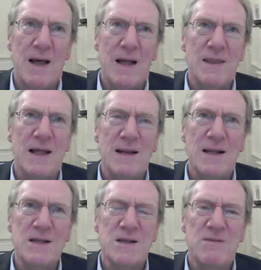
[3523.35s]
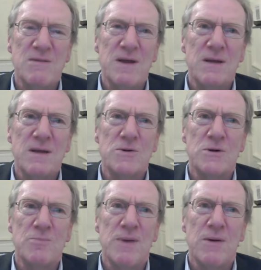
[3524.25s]
And that lasted a very
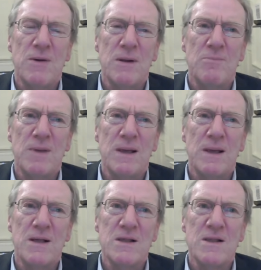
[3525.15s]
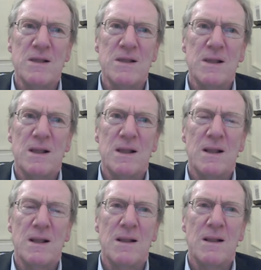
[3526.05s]
short period because
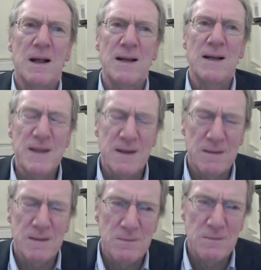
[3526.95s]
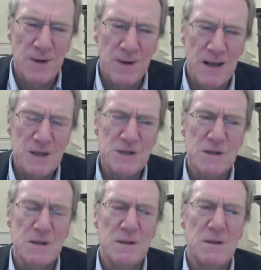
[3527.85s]
another
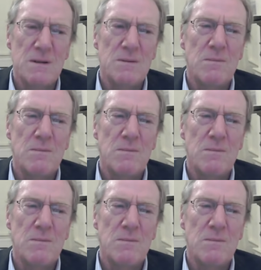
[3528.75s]
reaction